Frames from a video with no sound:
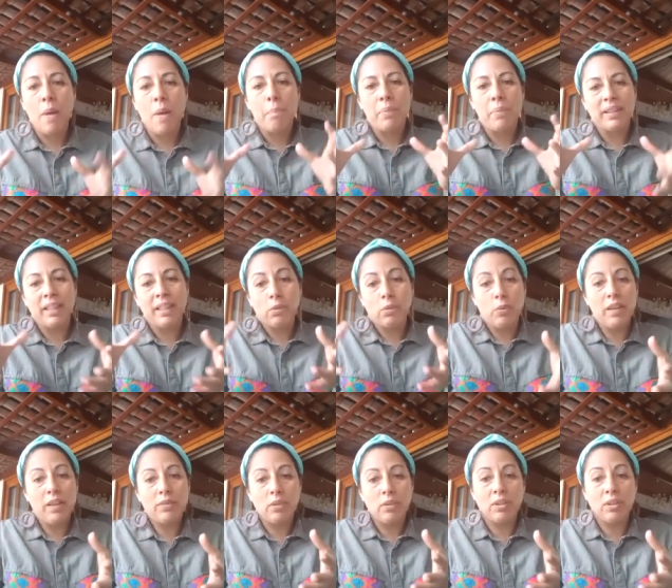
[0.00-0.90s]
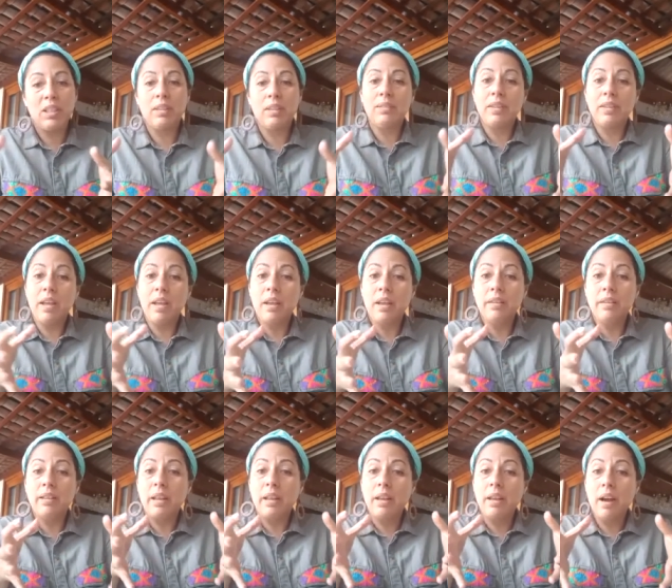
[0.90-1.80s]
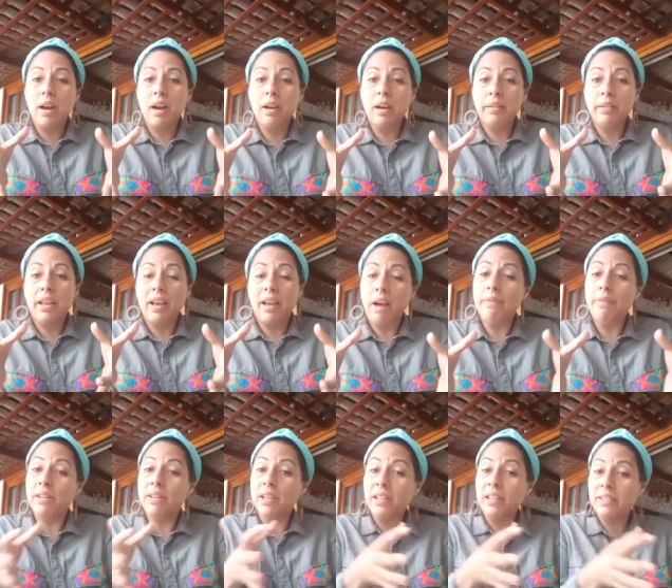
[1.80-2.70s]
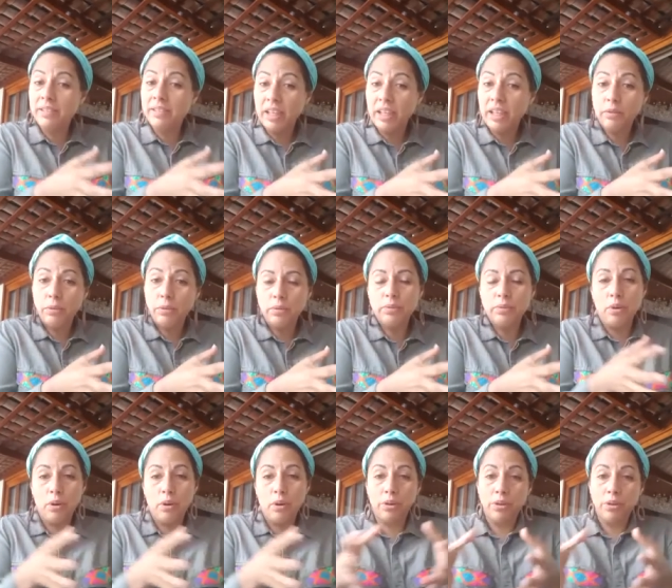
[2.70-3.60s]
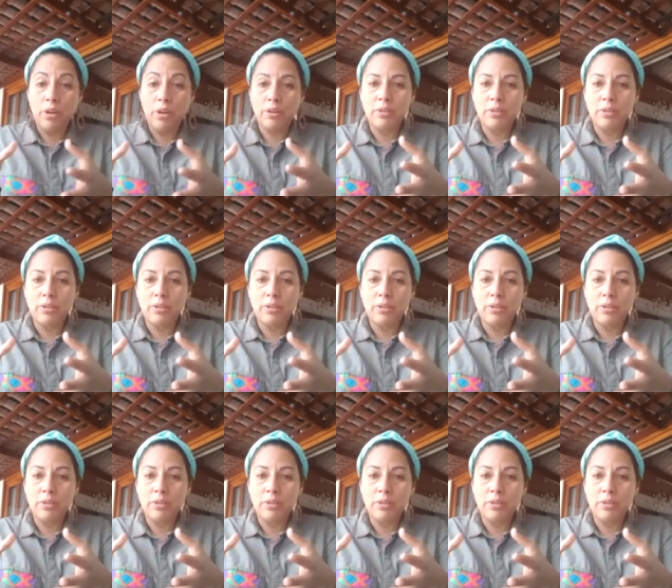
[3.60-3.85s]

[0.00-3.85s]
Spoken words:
But the question is they have a status or not,